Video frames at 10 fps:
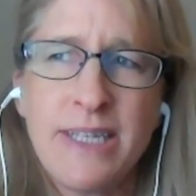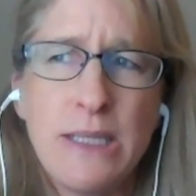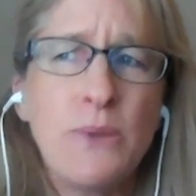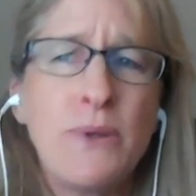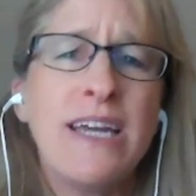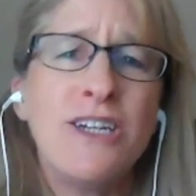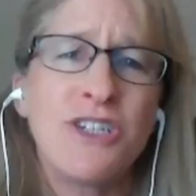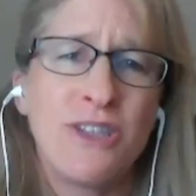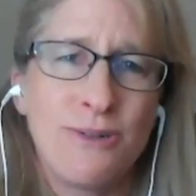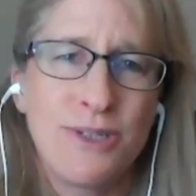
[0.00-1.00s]

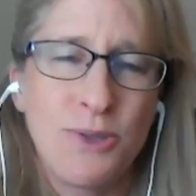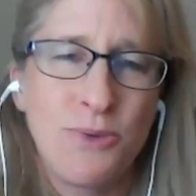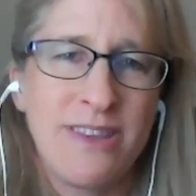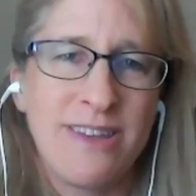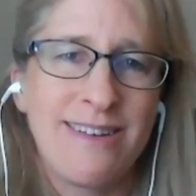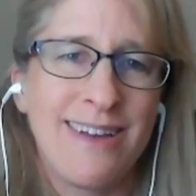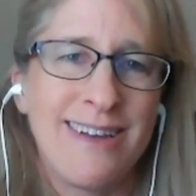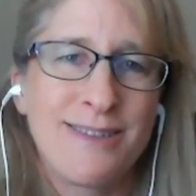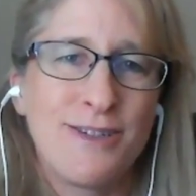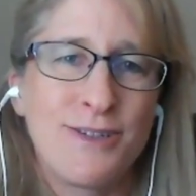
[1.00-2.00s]
location, though, is the one that
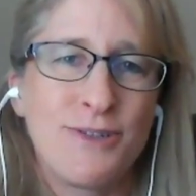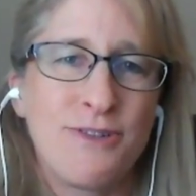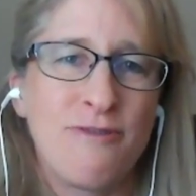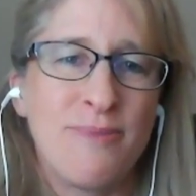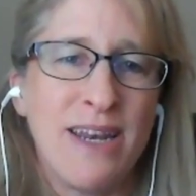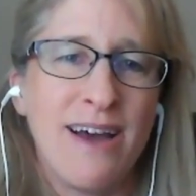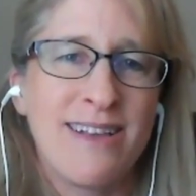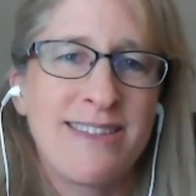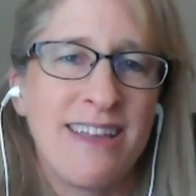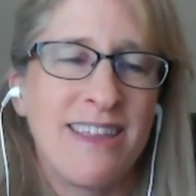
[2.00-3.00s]
has just driven me
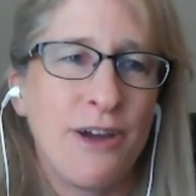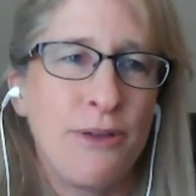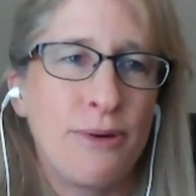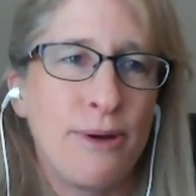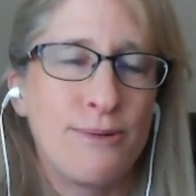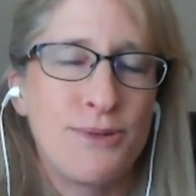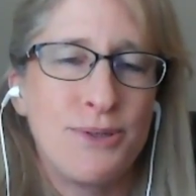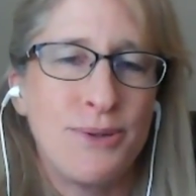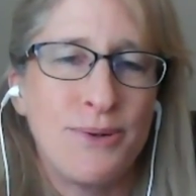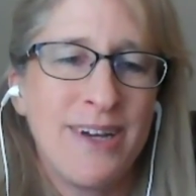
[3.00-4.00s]
nuts, and I think other hosts
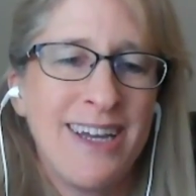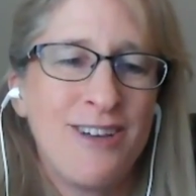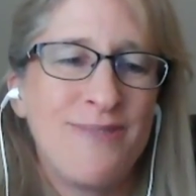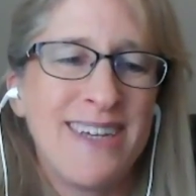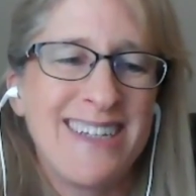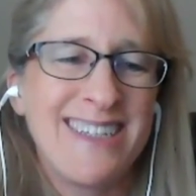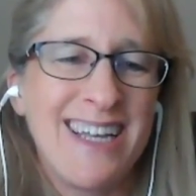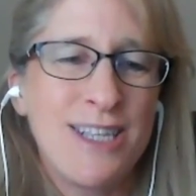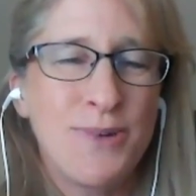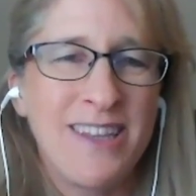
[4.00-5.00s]
too, because
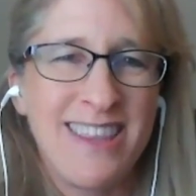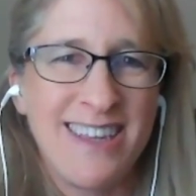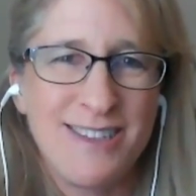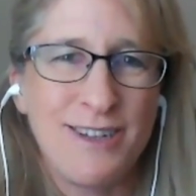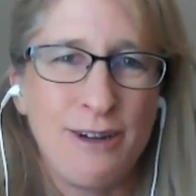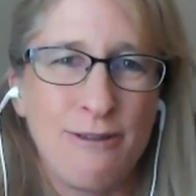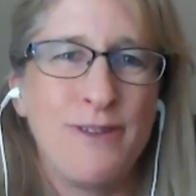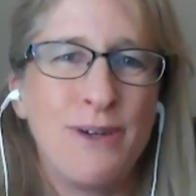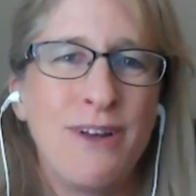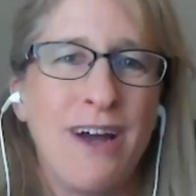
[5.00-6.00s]
that's one of the things you get
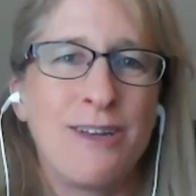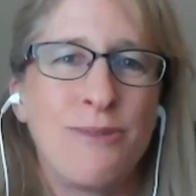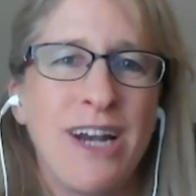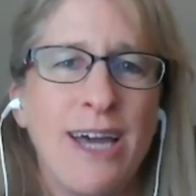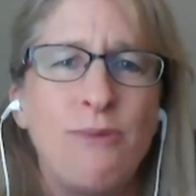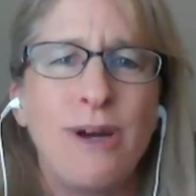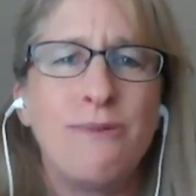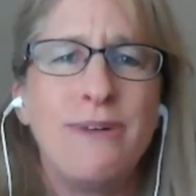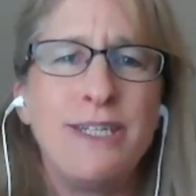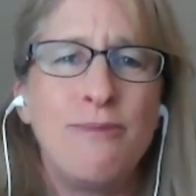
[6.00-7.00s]
reviewed on. And we're like, what can
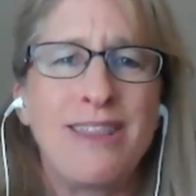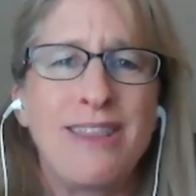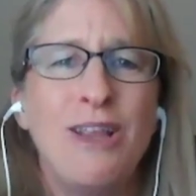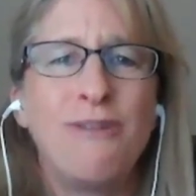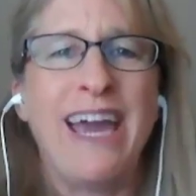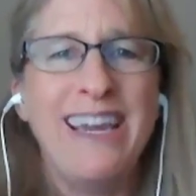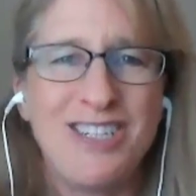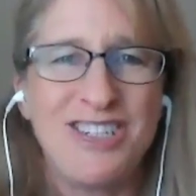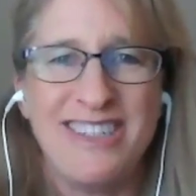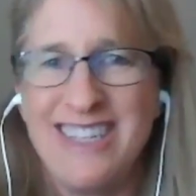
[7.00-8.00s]
we do about the
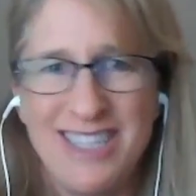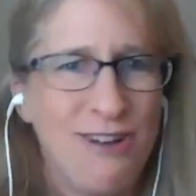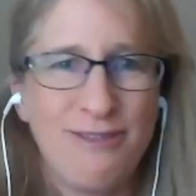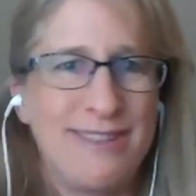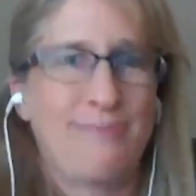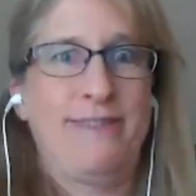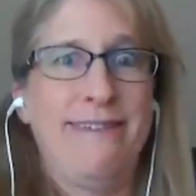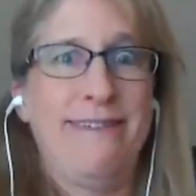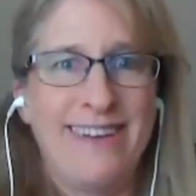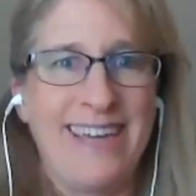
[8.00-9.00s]
location? It's all it's like,
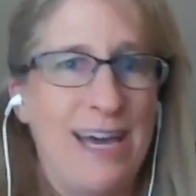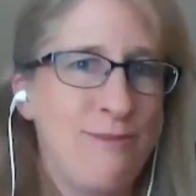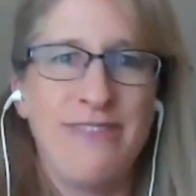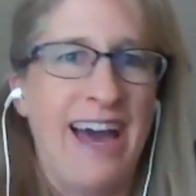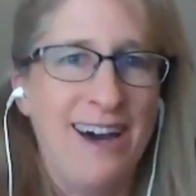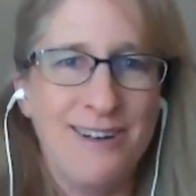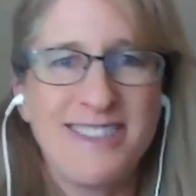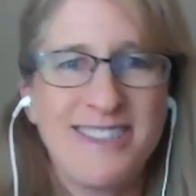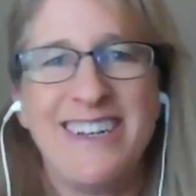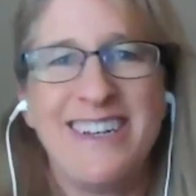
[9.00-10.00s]
oh, I can't move the
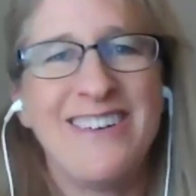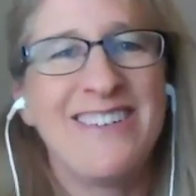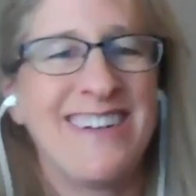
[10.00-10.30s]
house, you know.